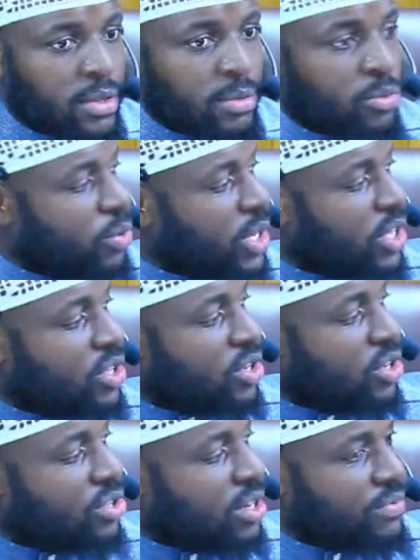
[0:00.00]
Wait,
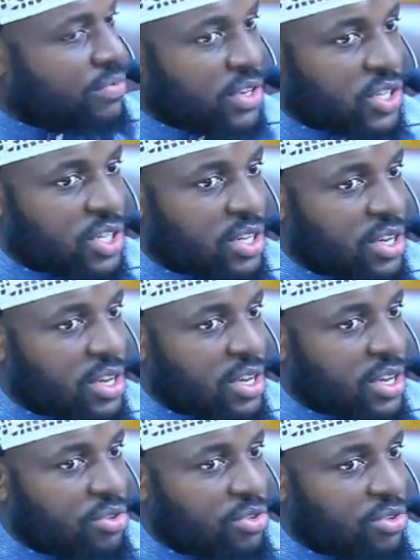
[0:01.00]
you didn't finish.
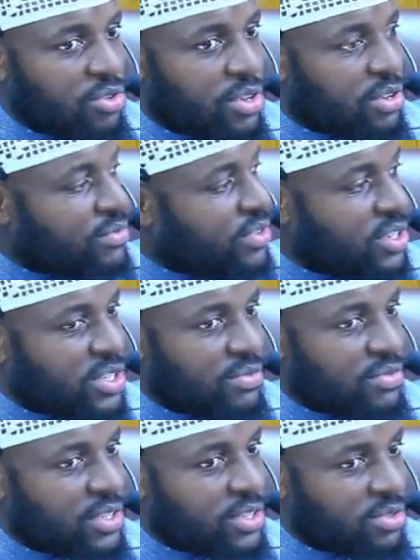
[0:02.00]
You didn't finish the
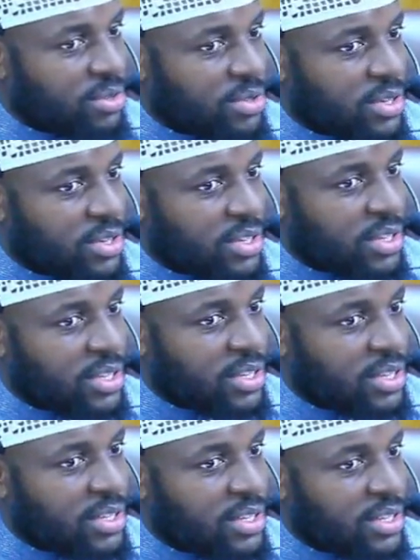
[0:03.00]
first description.
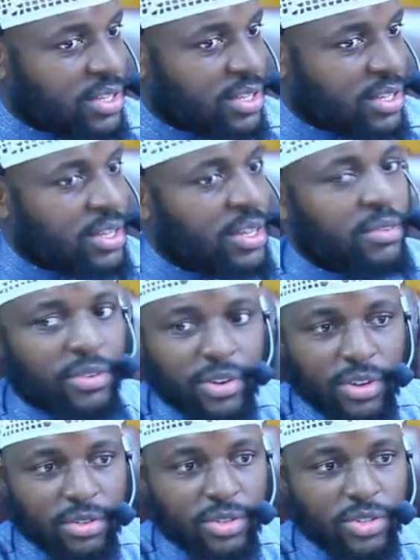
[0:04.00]

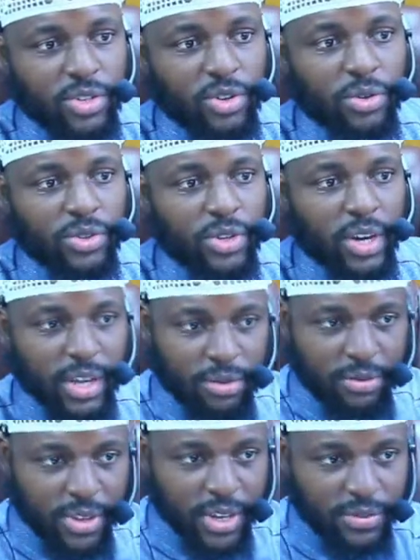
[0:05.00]
Very good. So
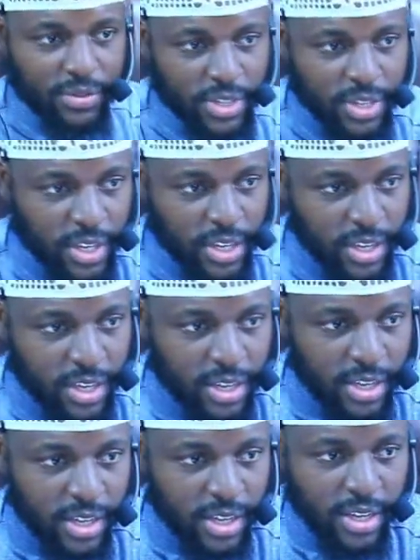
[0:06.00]
Tahirun fi nafsihi,
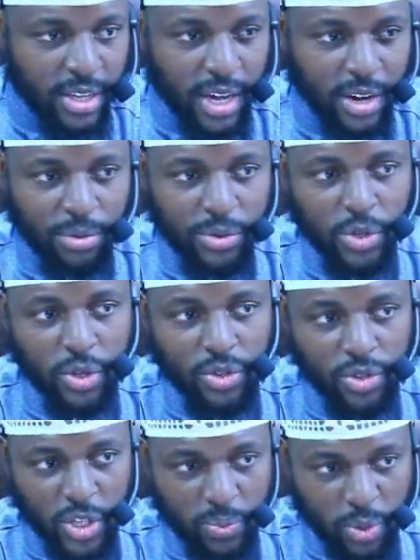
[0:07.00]
and also so
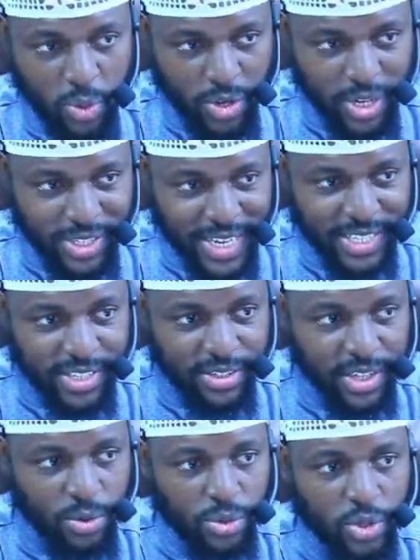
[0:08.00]
it's pure in its essence, and it
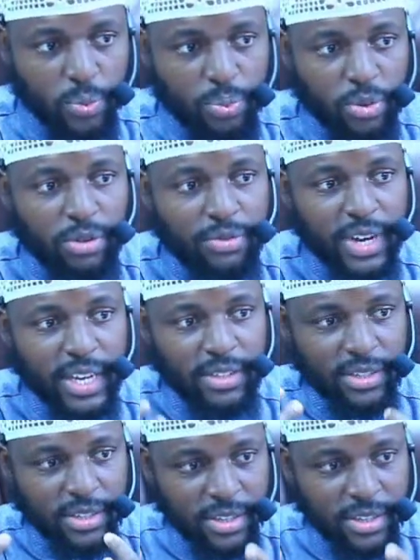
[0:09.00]
also purifies.